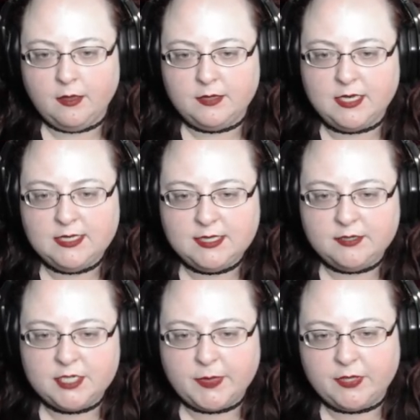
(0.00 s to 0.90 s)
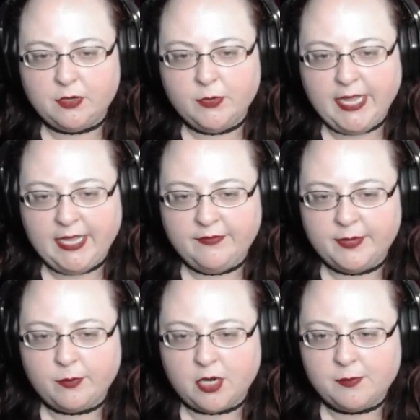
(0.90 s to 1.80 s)
Deadly serious about their own haven
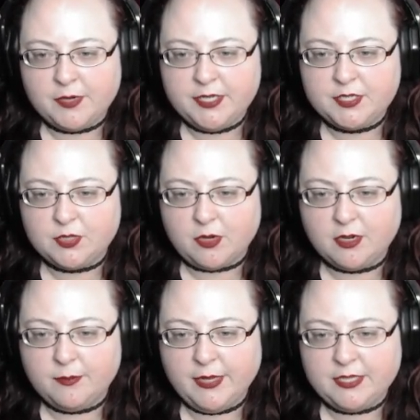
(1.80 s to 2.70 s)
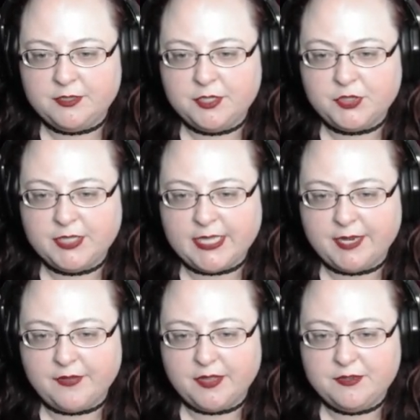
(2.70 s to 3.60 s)
and property, so are compelled to treat that
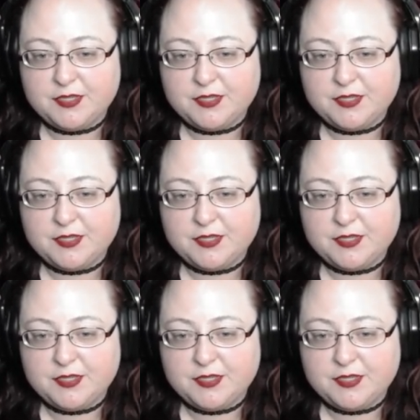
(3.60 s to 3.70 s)
of others.